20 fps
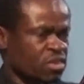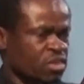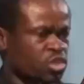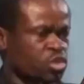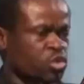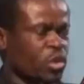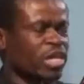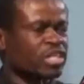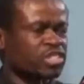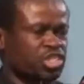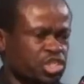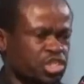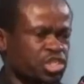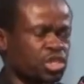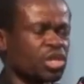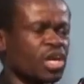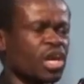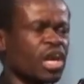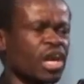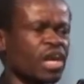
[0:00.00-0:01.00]
to
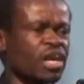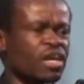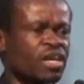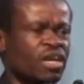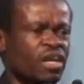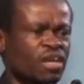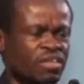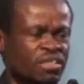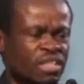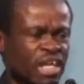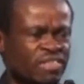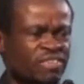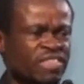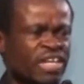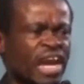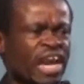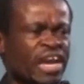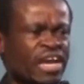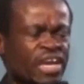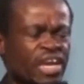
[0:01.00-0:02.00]
ensure that
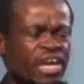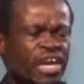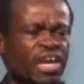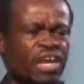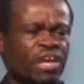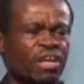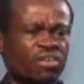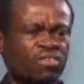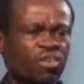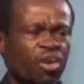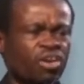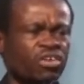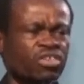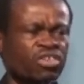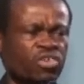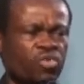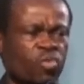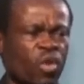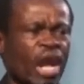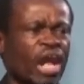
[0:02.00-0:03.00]
their
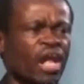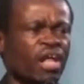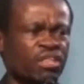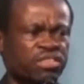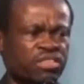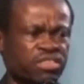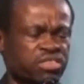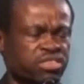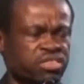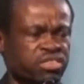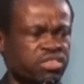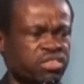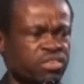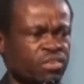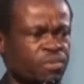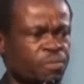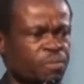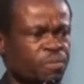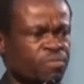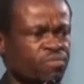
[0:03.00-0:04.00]
ill-gotten wealth
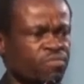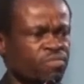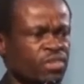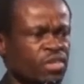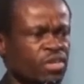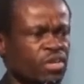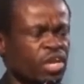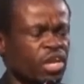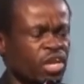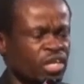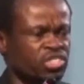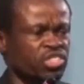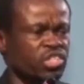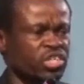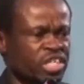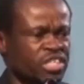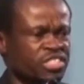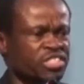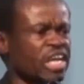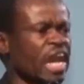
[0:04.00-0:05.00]
is
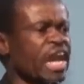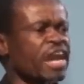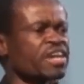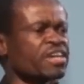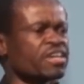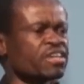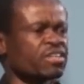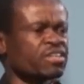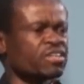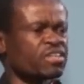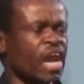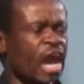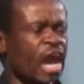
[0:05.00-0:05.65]
retained